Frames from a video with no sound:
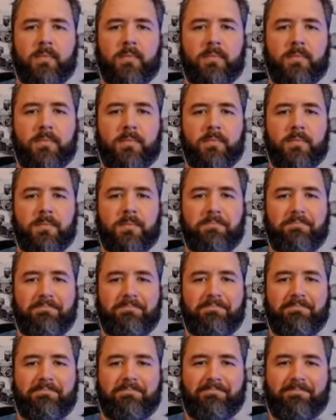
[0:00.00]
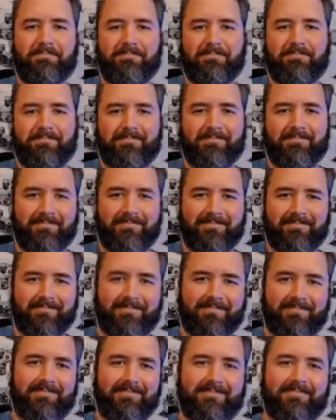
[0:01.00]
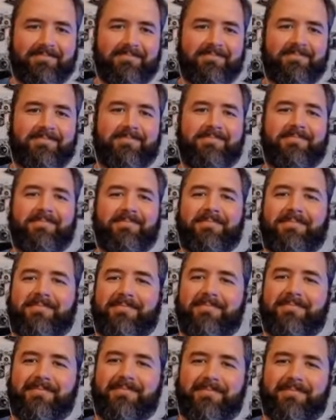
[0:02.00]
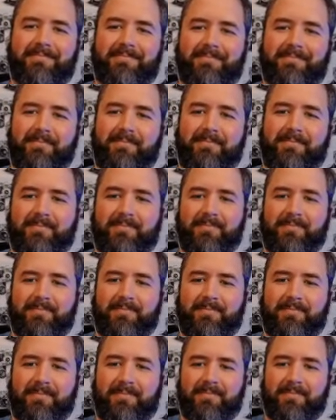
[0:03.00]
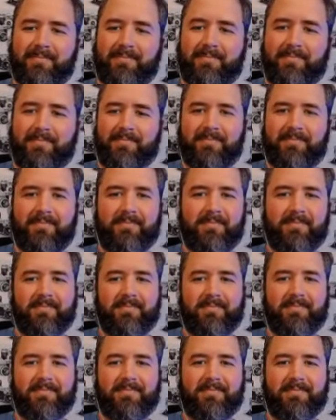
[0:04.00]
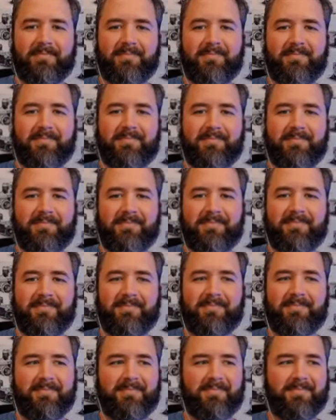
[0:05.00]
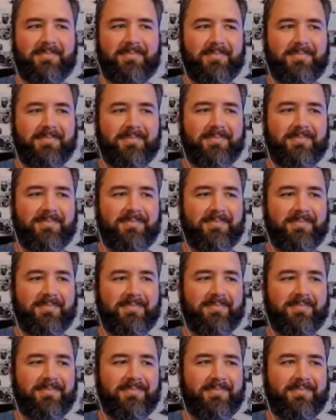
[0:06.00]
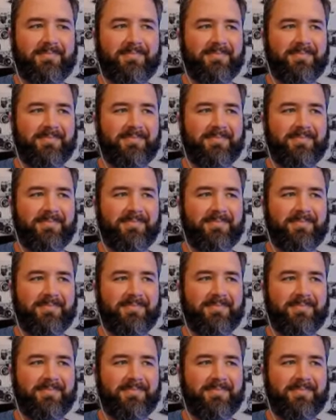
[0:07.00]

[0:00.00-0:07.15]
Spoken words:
No words are spoken by the person on screen.